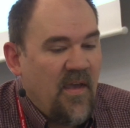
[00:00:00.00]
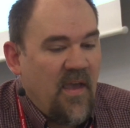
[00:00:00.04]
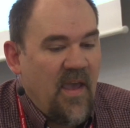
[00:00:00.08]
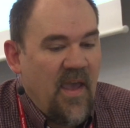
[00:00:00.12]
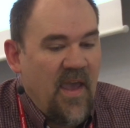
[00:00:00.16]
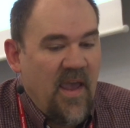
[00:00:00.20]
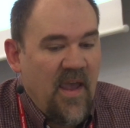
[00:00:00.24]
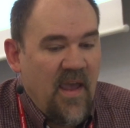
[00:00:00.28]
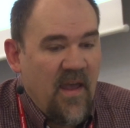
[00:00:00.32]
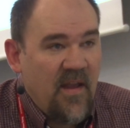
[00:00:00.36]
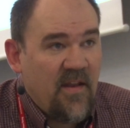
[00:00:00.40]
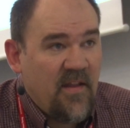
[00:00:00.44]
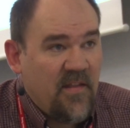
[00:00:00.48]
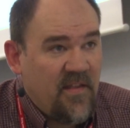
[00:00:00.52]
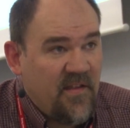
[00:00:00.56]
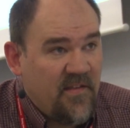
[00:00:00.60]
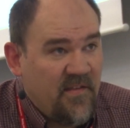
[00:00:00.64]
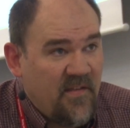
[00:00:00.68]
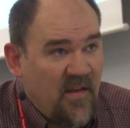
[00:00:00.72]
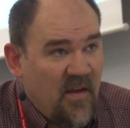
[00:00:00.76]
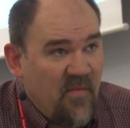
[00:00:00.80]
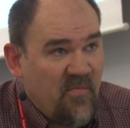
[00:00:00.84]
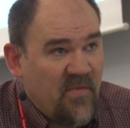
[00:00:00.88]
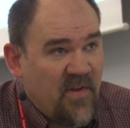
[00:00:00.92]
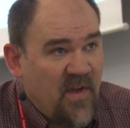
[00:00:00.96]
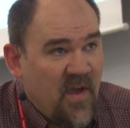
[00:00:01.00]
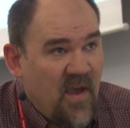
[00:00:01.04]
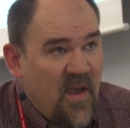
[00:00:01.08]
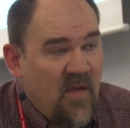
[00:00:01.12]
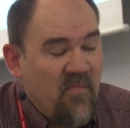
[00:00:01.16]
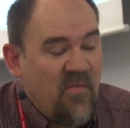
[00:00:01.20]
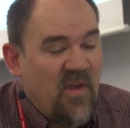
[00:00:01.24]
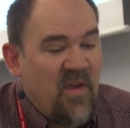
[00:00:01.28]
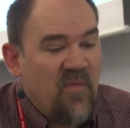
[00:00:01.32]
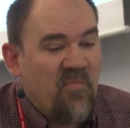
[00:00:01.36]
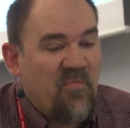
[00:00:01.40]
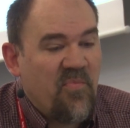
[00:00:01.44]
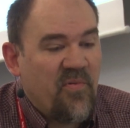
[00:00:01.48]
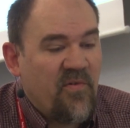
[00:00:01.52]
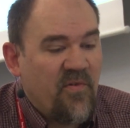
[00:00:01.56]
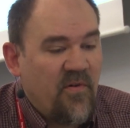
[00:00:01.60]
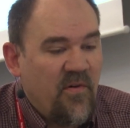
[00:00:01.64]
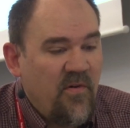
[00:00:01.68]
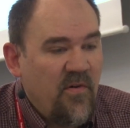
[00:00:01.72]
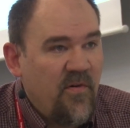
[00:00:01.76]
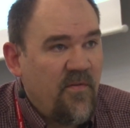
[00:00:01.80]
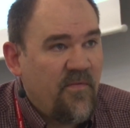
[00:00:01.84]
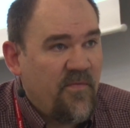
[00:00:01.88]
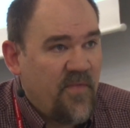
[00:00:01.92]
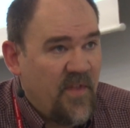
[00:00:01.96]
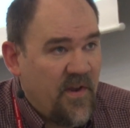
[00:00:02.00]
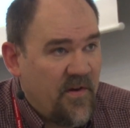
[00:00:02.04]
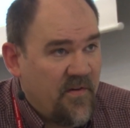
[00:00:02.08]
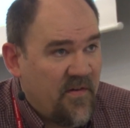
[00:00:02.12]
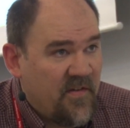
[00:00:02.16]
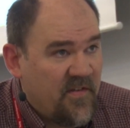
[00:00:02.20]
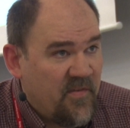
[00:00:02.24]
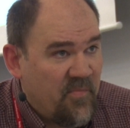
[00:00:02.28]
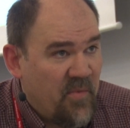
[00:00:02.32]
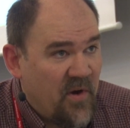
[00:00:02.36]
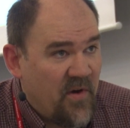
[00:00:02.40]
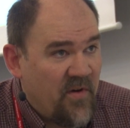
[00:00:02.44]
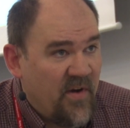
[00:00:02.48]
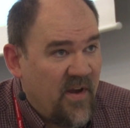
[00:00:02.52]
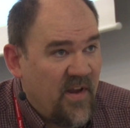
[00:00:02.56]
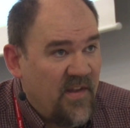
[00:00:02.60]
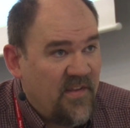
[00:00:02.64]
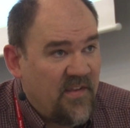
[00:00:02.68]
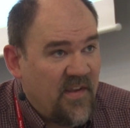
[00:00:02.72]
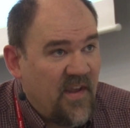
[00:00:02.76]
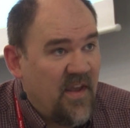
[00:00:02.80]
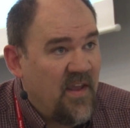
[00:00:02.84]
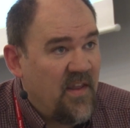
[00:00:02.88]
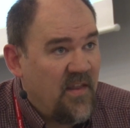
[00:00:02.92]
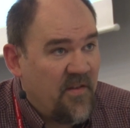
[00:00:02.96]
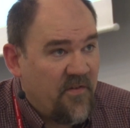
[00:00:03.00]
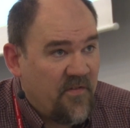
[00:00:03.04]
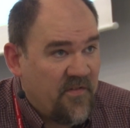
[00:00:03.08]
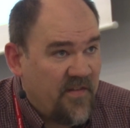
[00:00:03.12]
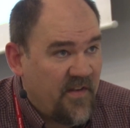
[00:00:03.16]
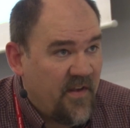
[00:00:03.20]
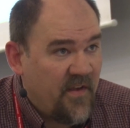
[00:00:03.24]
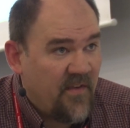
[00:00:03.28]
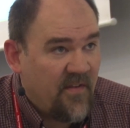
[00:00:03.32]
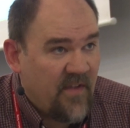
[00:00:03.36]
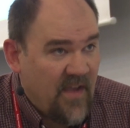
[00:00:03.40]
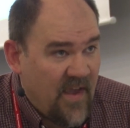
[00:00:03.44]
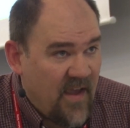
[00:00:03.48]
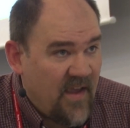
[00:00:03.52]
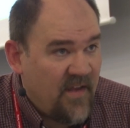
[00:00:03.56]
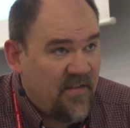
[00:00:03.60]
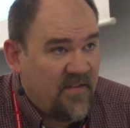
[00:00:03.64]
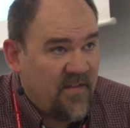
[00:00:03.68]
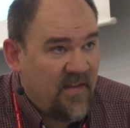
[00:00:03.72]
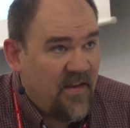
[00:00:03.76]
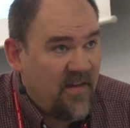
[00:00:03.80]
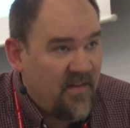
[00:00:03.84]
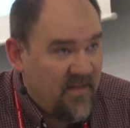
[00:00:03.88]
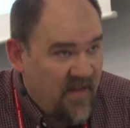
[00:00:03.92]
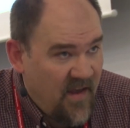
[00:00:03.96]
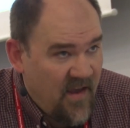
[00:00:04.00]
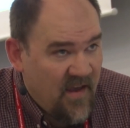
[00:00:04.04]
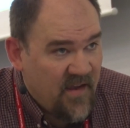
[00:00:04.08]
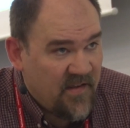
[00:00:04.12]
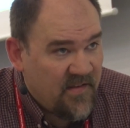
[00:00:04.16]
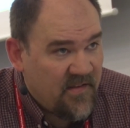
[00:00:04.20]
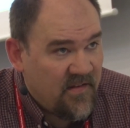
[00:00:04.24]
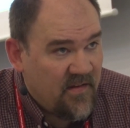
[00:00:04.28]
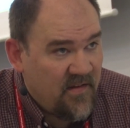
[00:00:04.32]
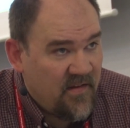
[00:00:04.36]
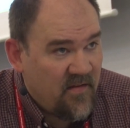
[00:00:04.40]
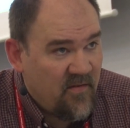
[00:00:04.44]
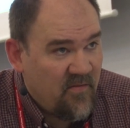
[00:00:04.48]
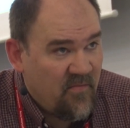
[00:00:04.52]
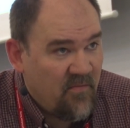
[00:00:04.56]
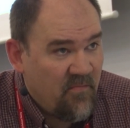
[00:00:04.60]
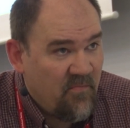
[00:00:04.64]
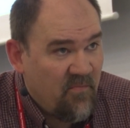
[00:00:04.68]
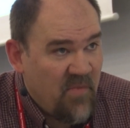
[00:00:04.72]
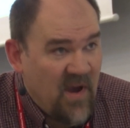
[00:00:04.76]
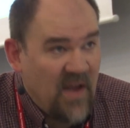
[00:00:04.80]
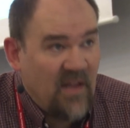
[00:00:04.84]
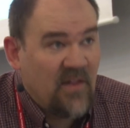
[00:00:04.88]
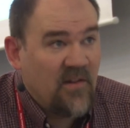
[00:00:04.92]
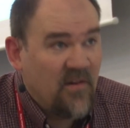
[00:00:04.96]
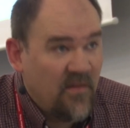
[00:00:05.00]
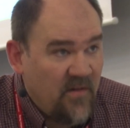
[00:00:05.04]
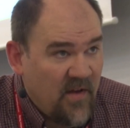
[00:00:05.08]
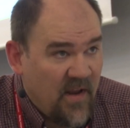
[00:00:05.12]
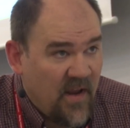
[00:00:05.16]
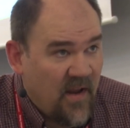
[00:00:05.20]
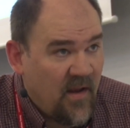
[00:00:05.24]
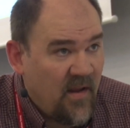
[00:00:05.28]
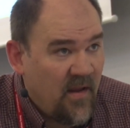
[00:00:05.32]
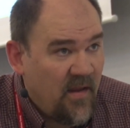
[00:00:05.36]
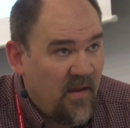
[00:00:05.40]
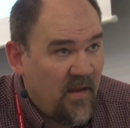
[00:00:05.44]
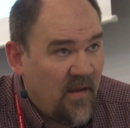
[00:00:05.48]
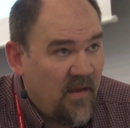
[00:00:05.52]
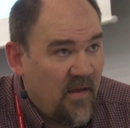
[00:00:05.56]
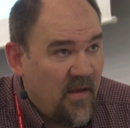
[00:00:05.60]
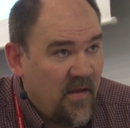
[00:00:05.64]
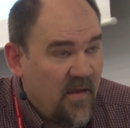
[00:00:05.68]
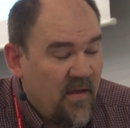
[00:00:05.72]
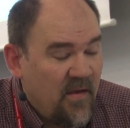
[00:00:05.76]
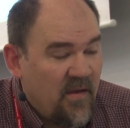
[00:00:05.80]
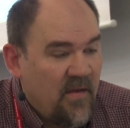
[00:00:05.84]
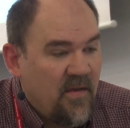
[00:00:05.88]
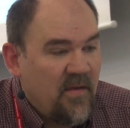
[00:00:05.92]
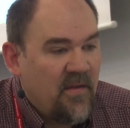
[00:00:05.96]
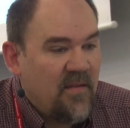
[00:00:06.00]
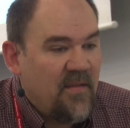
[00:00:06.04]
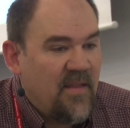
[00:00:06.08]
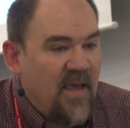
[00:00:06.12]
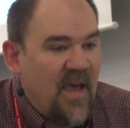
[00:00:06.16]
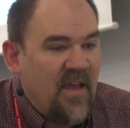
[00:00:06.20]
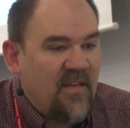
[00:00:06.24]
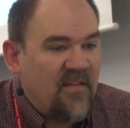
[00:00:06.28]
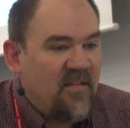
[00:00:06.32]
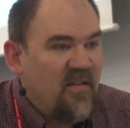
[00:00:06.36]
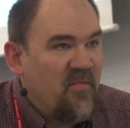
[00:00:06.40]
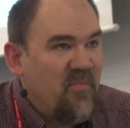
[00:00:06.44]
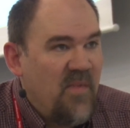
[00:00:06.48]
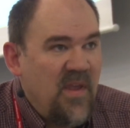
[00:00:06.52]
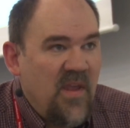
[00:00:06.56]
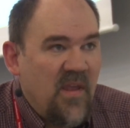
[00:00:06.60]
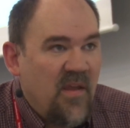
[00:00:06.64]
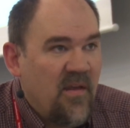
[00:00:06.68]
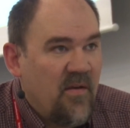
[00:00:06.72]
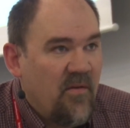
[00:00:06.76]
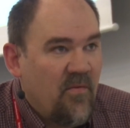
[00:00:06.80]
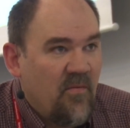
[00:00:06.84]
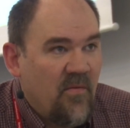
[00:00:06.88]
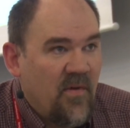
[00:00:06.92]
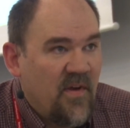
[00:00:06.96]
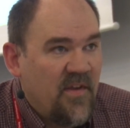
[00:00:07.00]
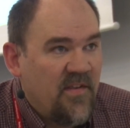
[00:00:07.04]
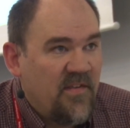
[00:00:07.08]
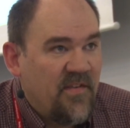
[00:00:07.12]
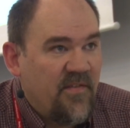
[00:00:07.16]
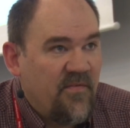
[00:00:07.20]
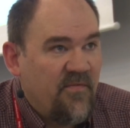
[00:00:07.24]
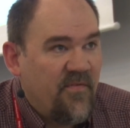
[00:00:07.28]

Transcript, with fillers: and at the same time improve their experience and their skill as they test by learning, that to me was